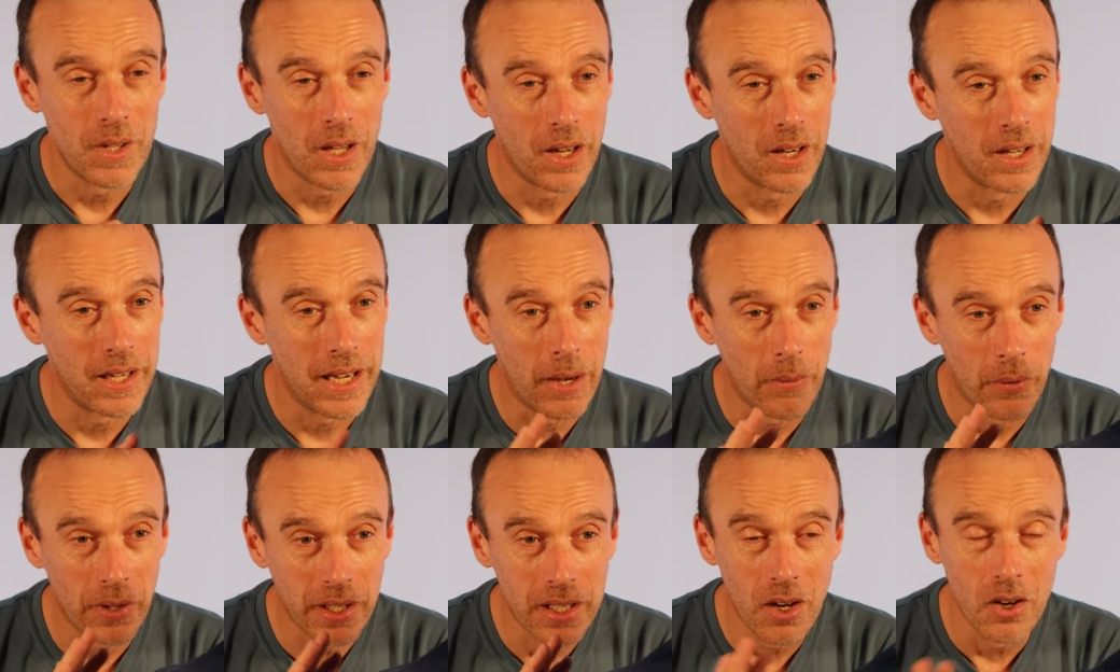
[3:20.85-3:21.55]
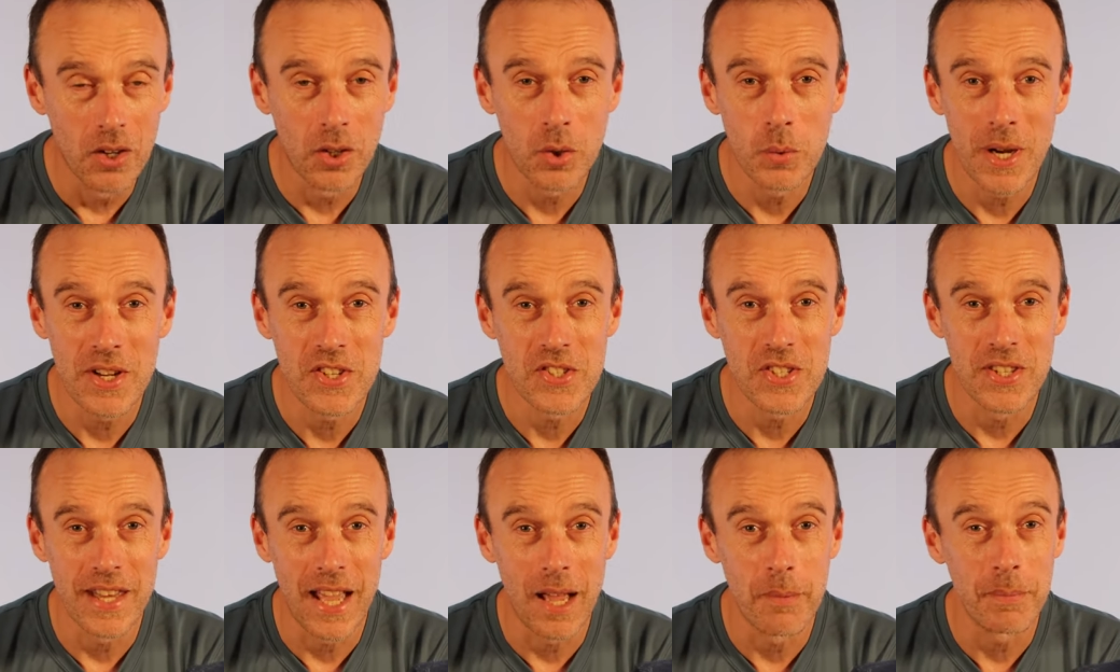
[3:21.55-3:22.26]
Now, I can't
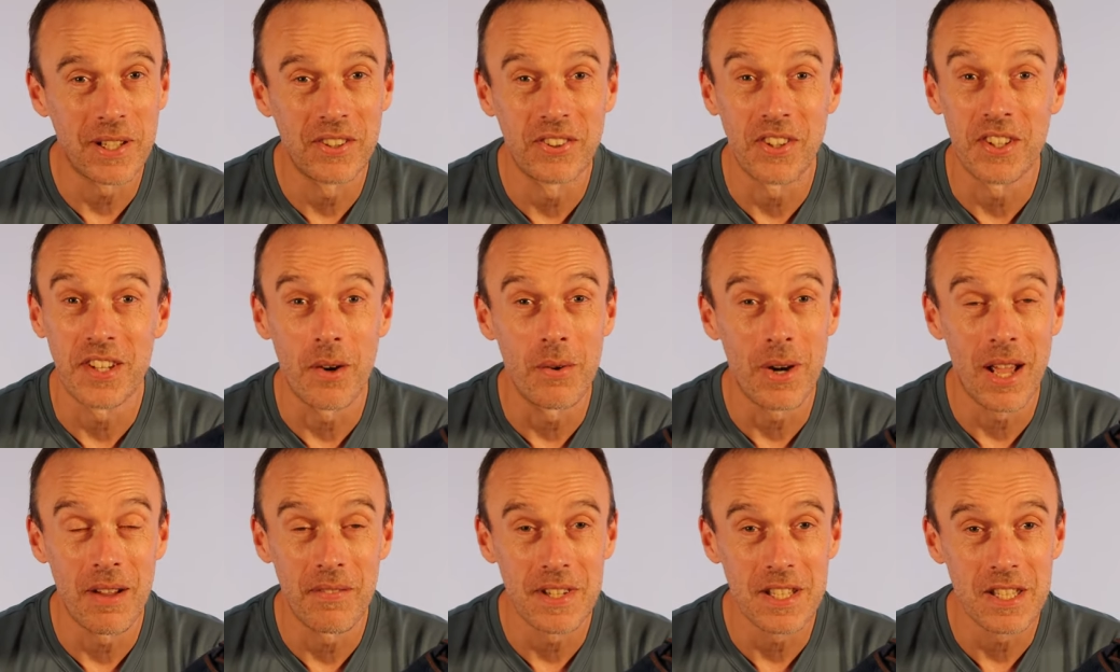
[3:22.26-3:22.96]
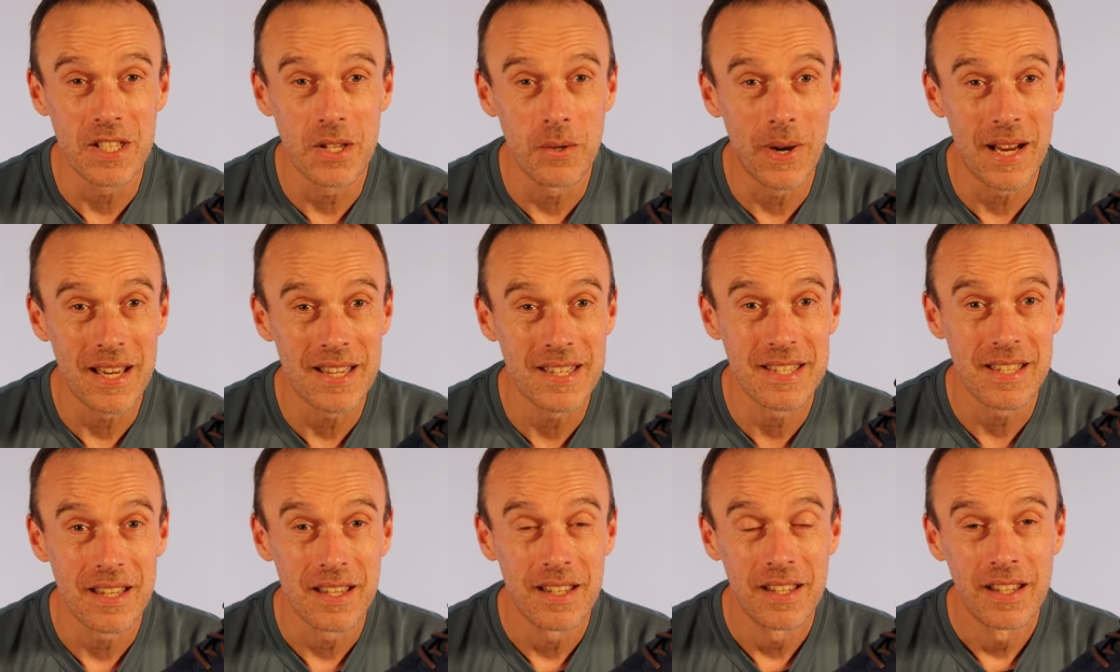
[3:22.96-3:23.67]
question that because I don't have a
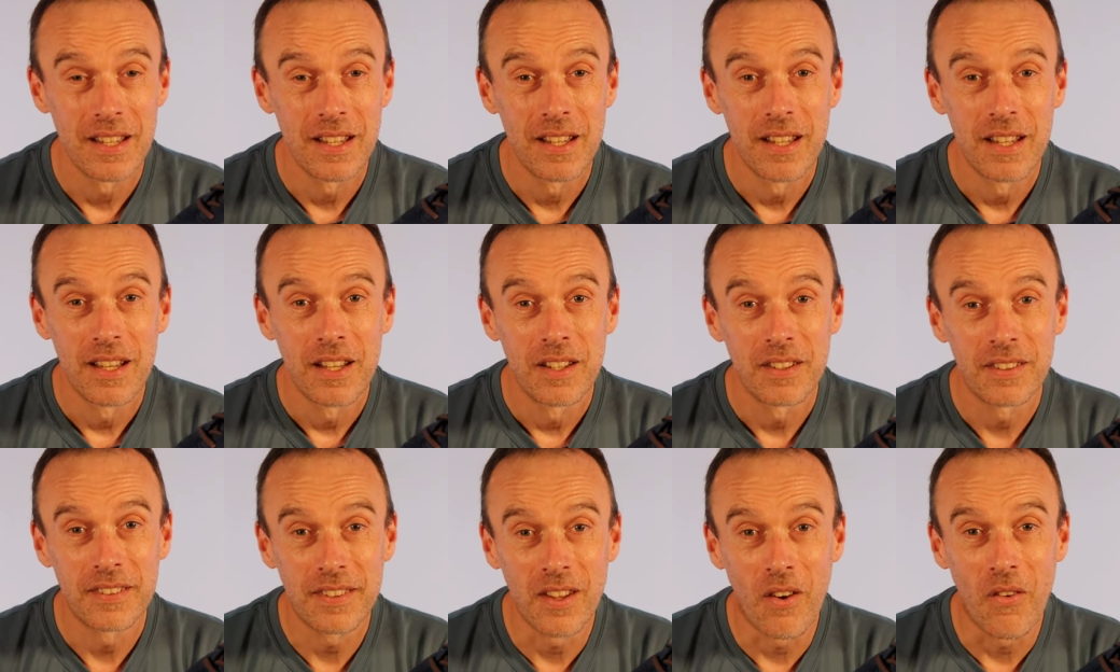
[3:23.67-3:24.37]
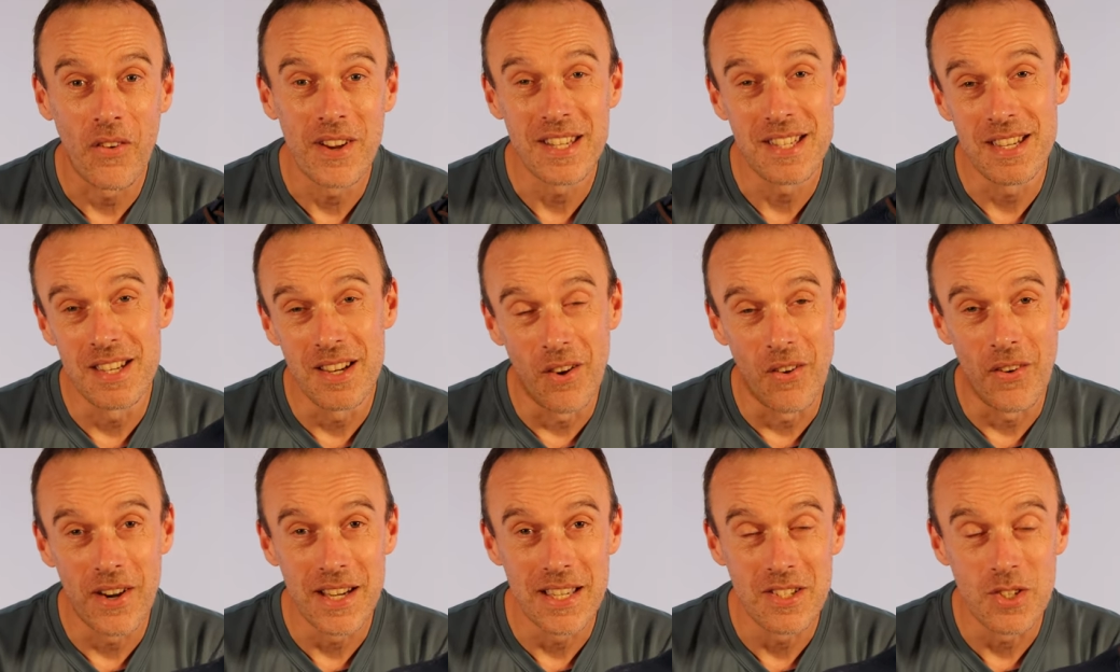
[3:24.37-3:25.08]
US size
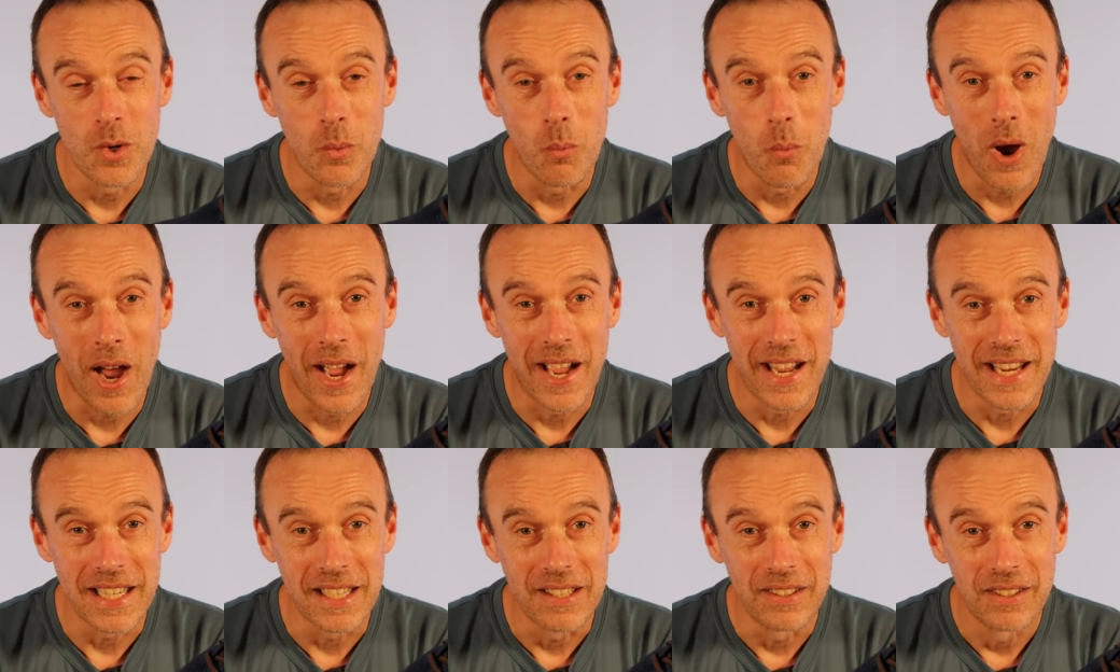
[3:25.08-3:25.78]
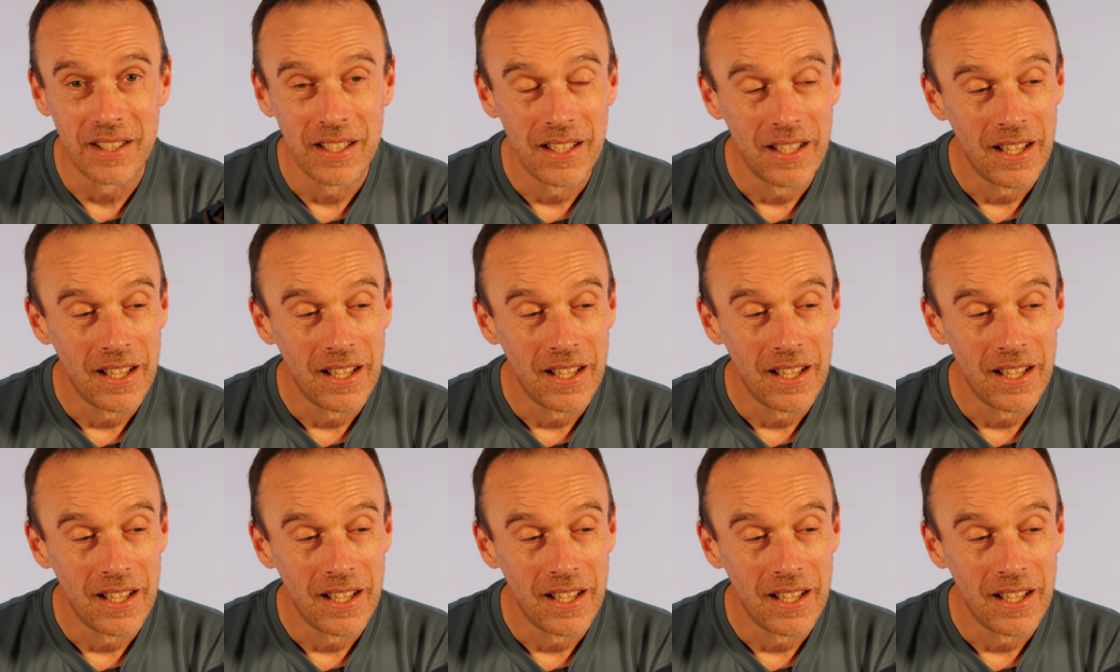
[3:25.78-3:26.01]
9 to weigh.